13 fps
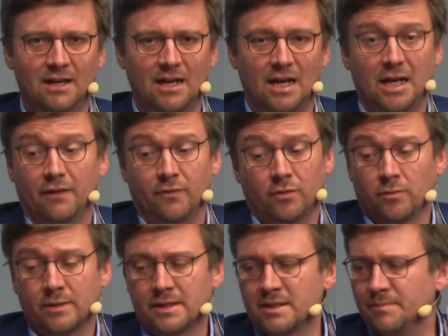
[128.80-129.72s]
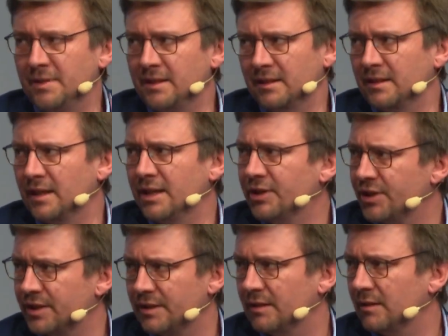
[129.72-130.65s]
And I've always been
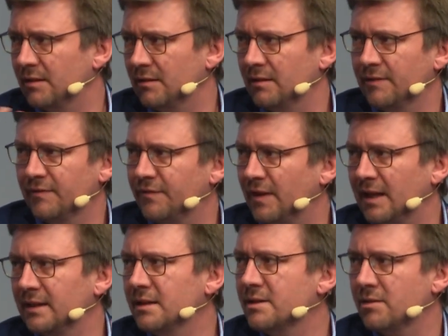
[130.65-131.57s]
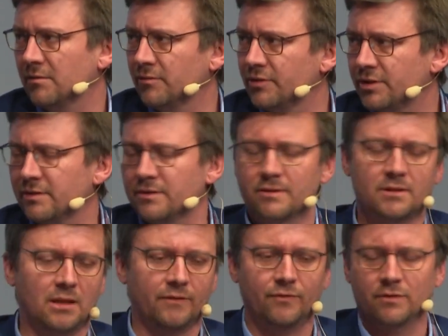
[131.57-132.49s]
engaged in finding solutions,
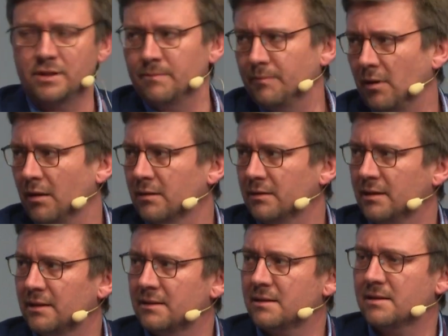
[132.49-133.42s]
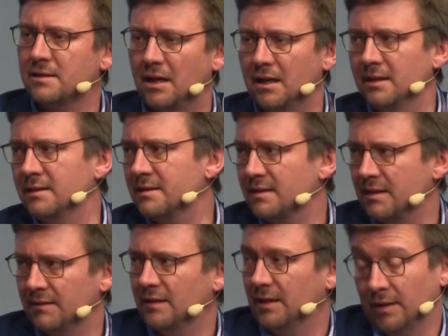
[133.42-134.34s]
like first in politics, science,
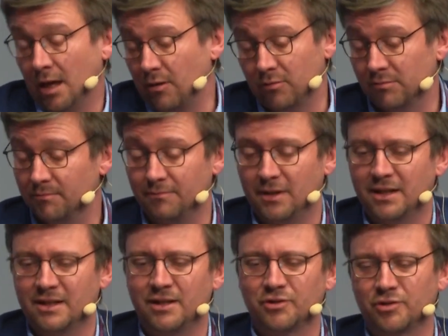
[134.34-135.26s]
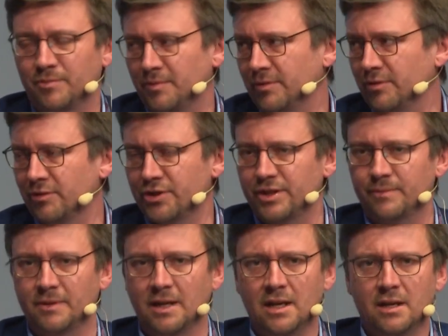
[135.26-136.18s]
and now by
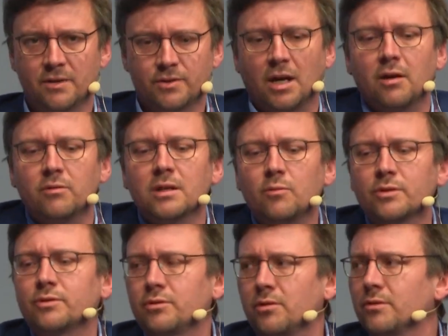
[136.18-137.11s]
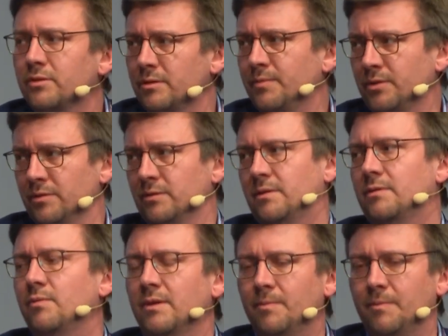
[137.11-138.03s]
entrepreneurship. So I really want to contribute
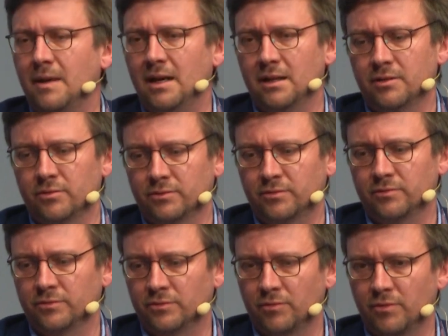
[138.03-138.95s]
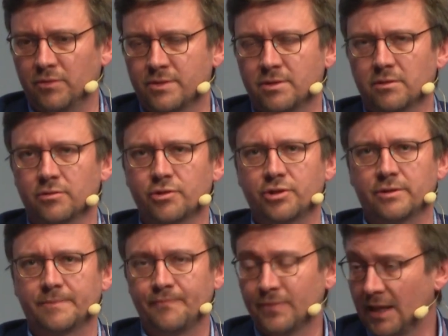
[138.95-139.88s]
with Paleo to the solution.